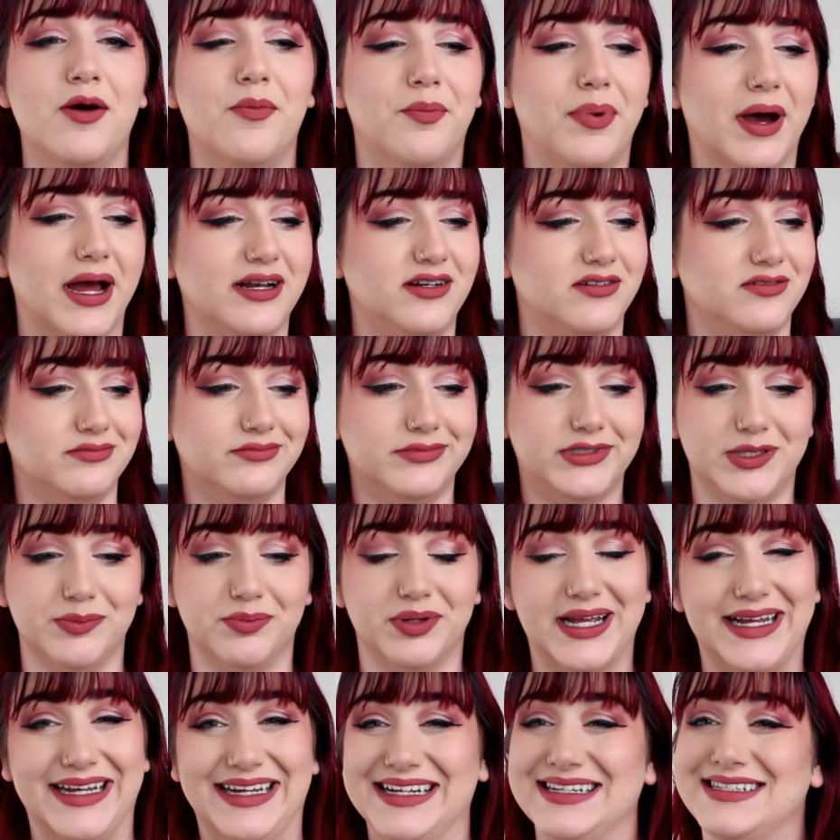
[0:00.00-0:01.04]
but some
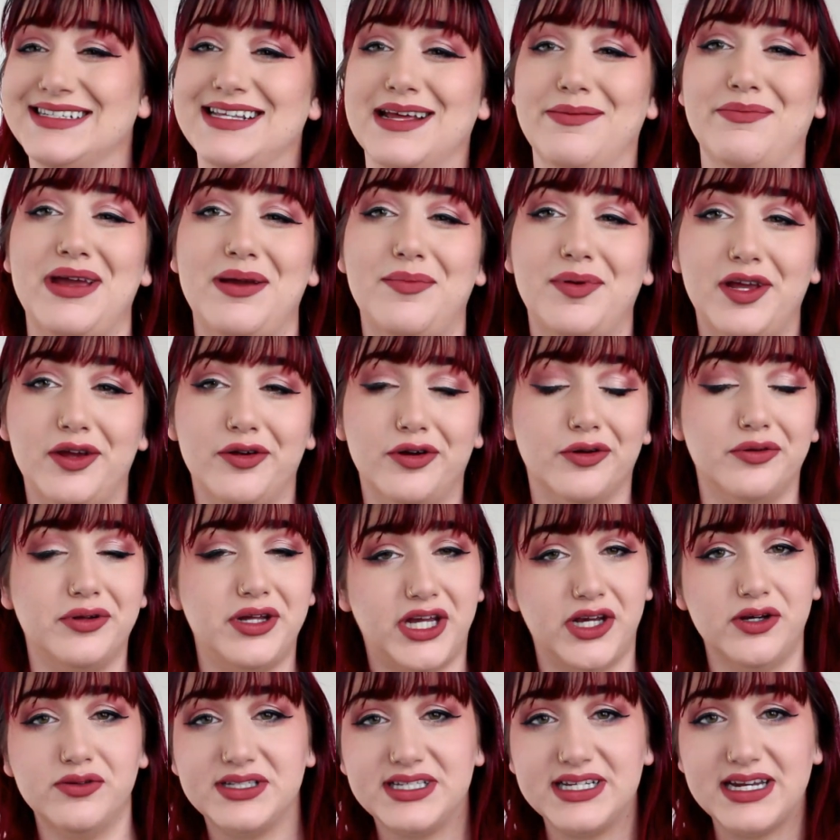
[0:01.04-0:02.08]
blankets that maybe you don't
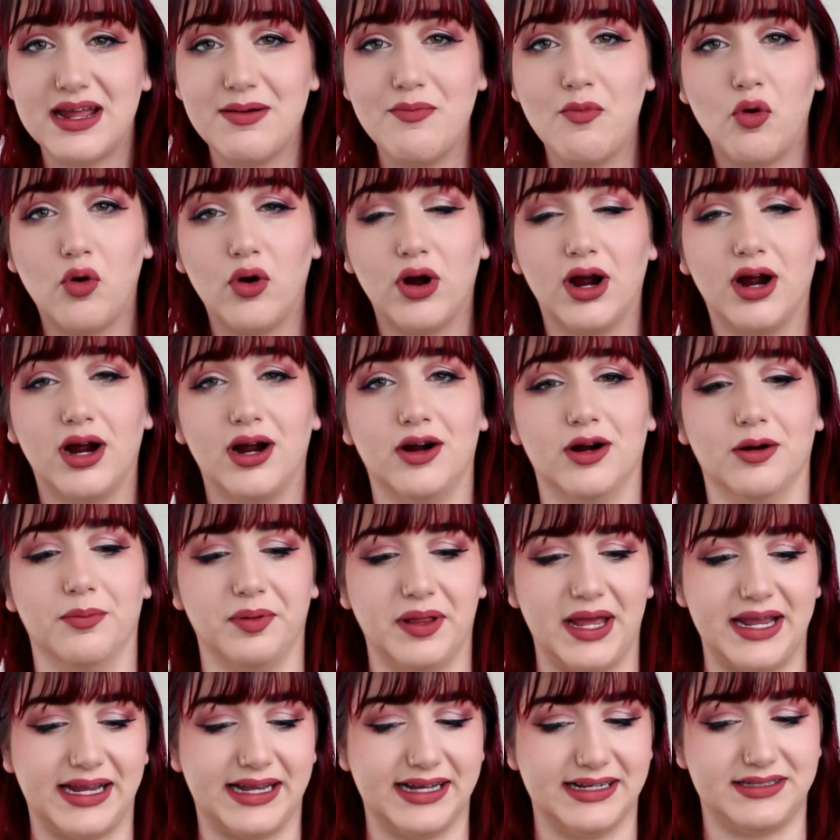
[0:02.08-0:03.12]
use anymore or
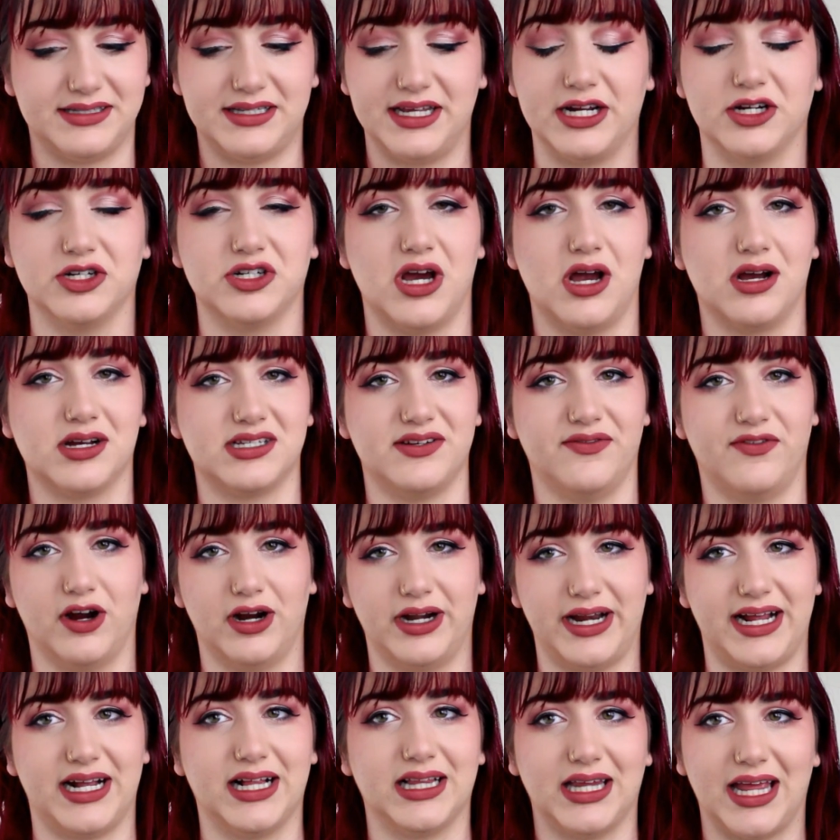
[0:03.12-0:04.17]
blankets that your dogs have
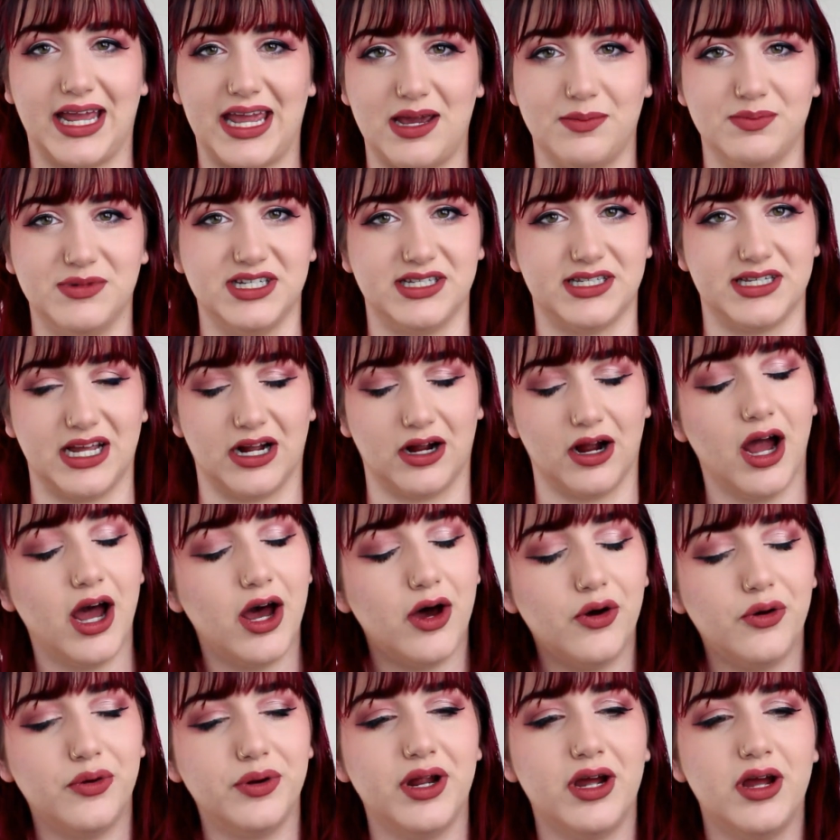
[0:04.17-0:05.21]
already claimed as their
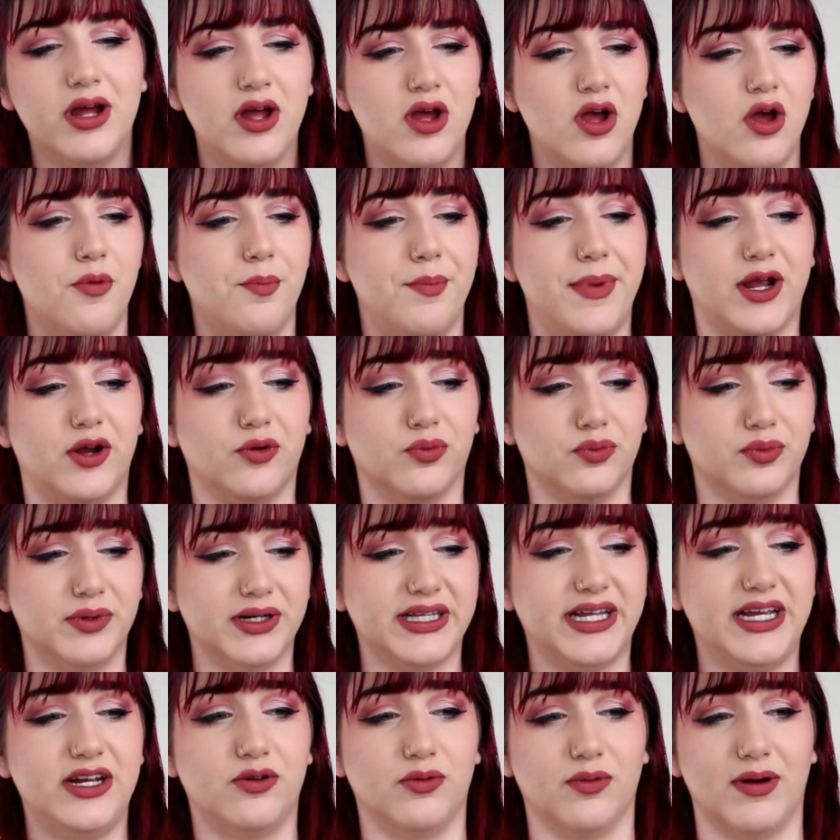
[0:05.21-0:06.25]
own make
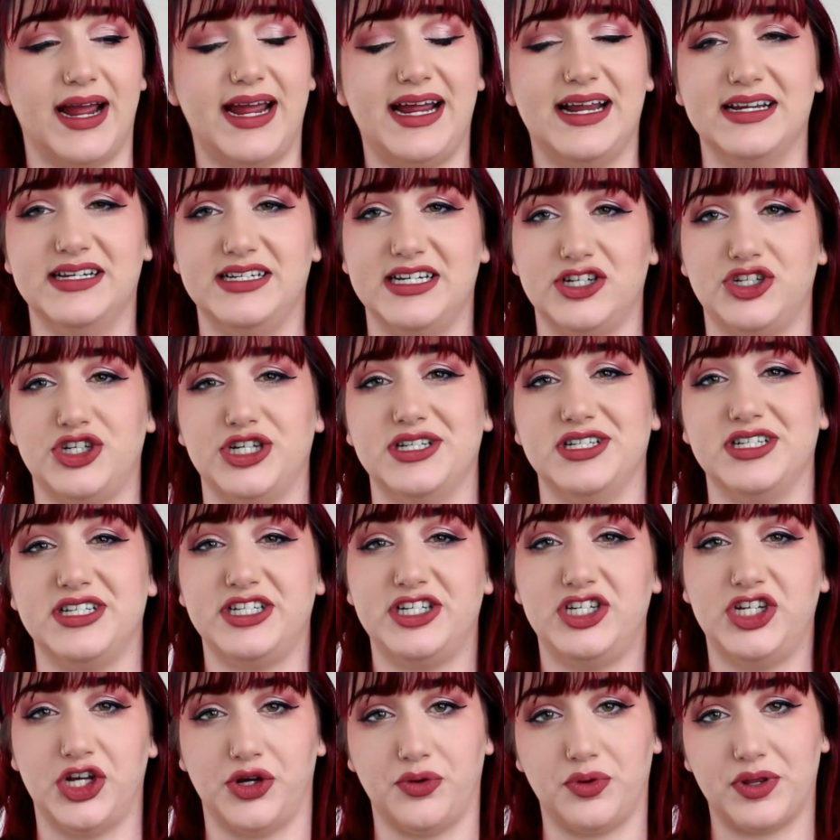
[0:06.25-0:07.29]
really great additions
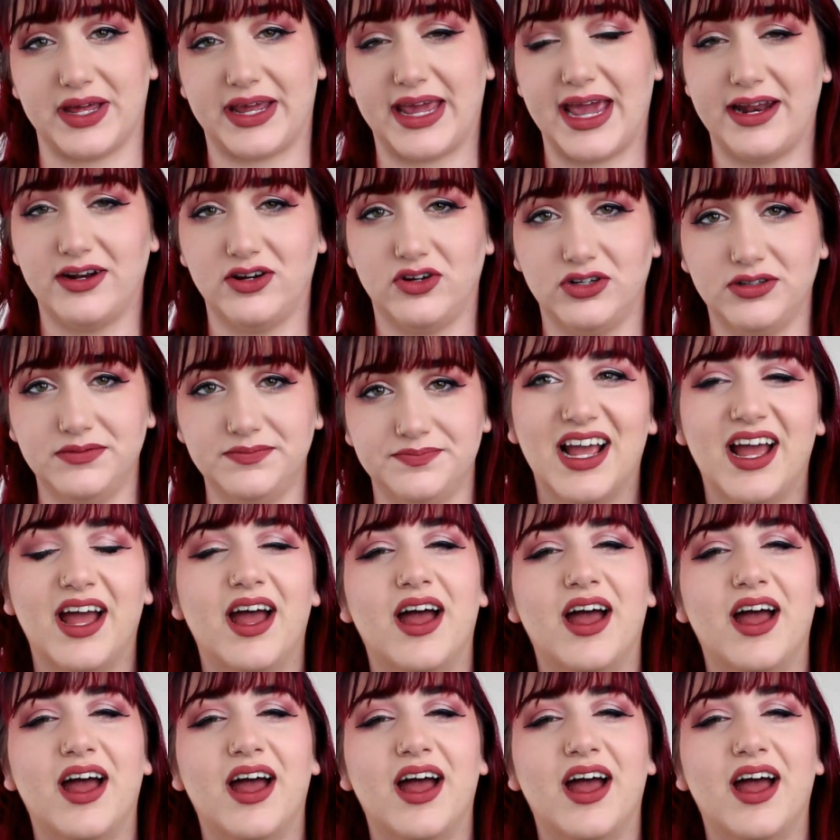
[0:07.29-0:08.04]
to the kennel.